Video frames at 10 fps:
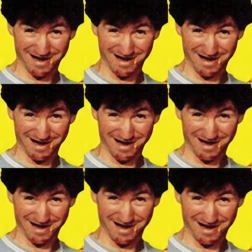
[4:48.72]

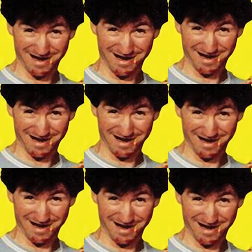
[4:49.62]

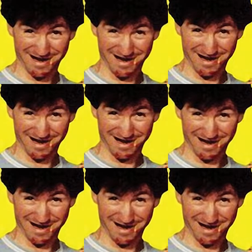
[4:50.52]

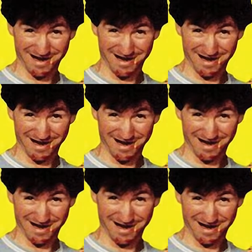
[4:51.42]

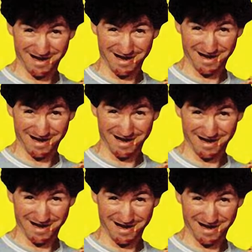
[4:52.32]

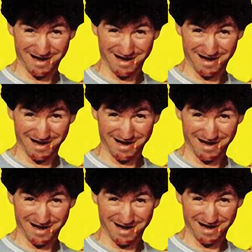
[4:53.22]

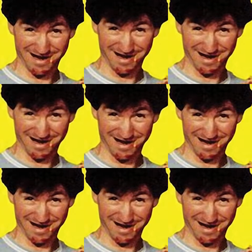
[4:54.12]

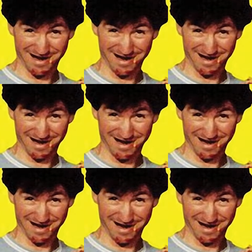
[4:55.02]

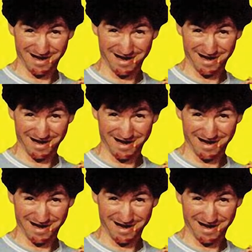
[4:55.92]
No words are spoken by the person on screen.